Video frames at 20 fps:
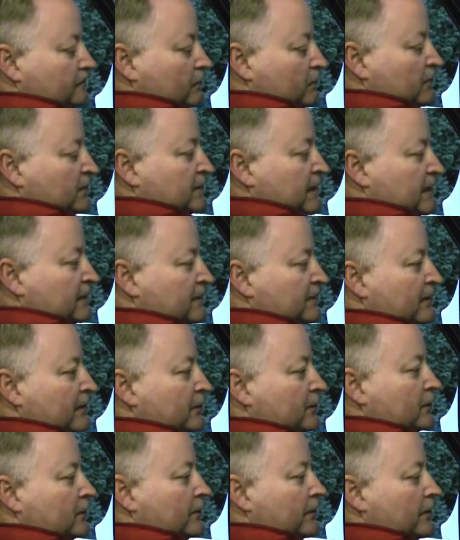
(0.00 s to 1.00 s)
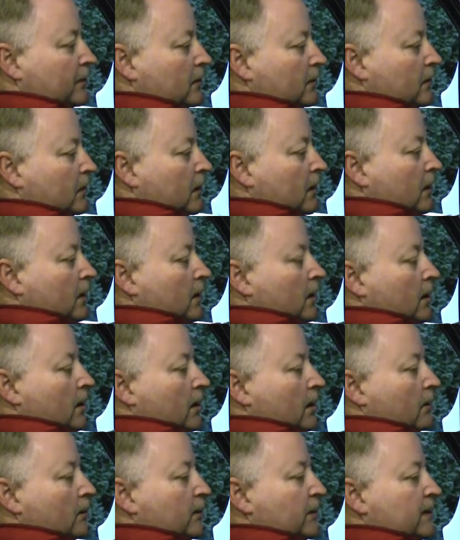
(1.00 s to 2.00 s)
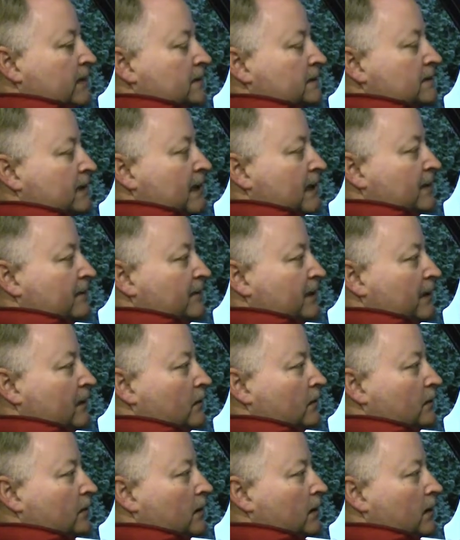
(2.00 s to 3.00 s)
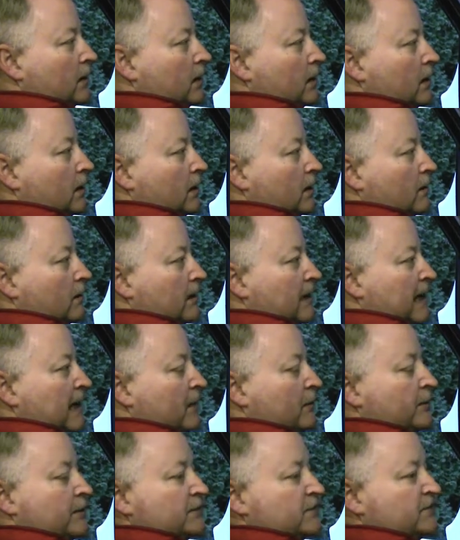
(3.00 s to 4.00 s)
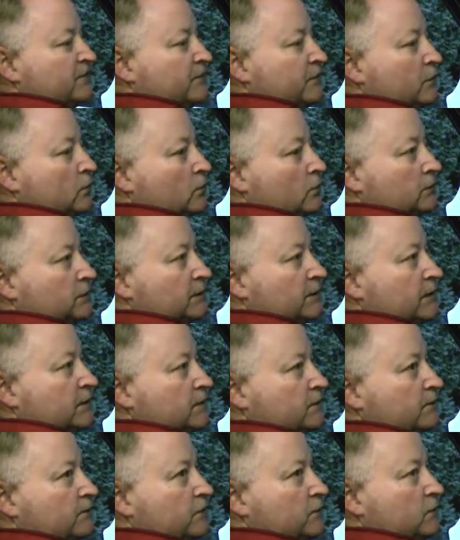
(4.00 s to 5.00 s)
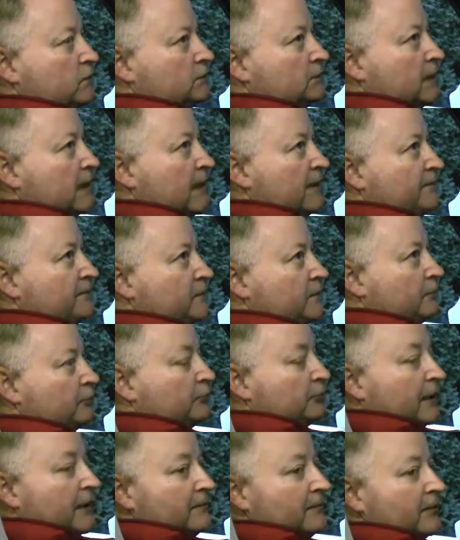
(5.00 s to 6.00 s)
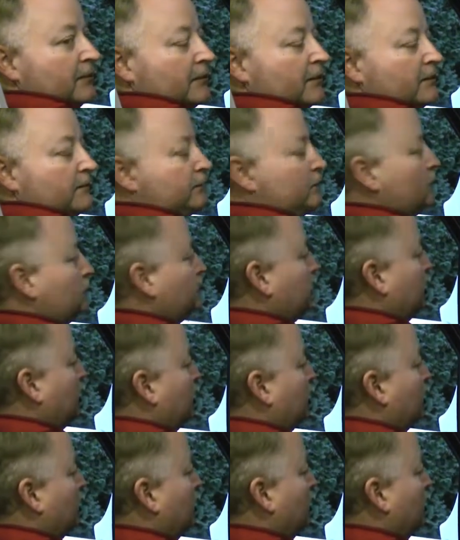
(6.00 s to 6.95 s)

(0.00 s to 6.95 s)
we talked about earlier. We didn't talk about how it is fueled. It is fueled off the primary fuel tank.